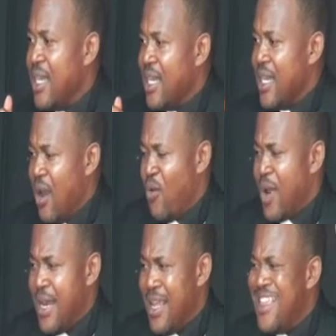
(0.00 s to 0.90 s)
Now look at
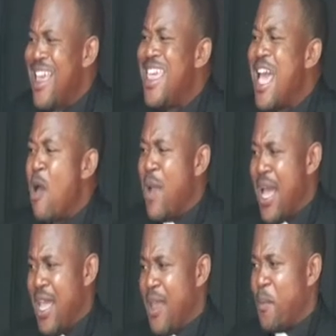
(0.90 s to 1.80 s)
it. He said, Here am I.
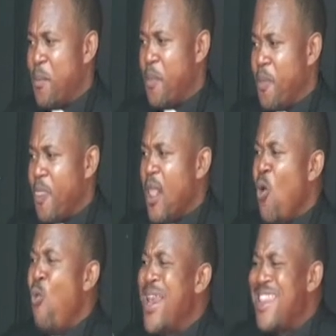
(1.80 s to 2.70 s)

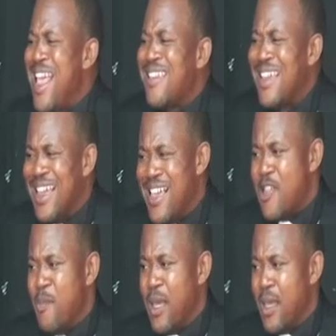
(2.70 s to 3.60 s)
Witness against
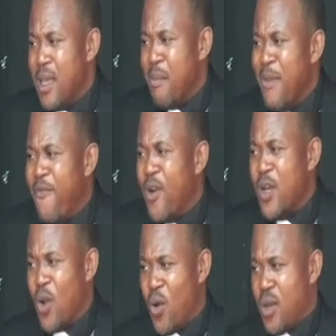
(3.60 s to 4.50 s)
me before the
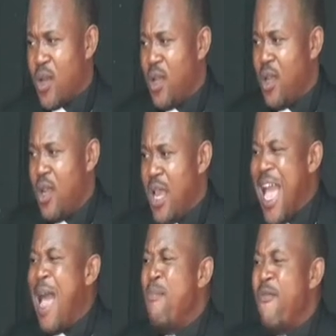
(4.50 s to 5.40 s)
Lord
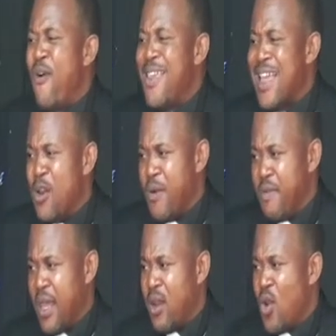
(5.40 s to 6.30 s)
and before his
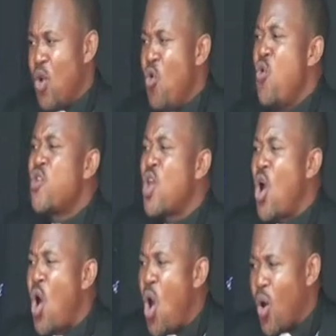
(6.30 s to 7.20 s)
anointed. Whose
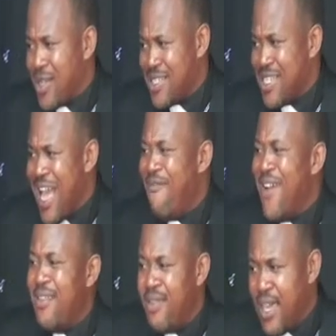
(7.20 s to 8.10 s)
ox have I
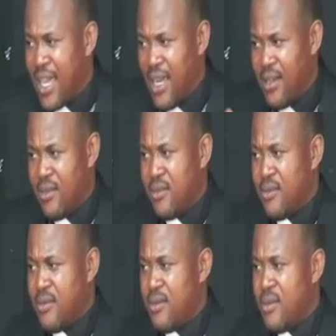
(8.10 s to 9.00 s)
taken?
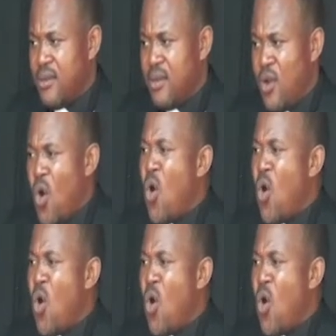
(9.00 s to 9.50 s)
Or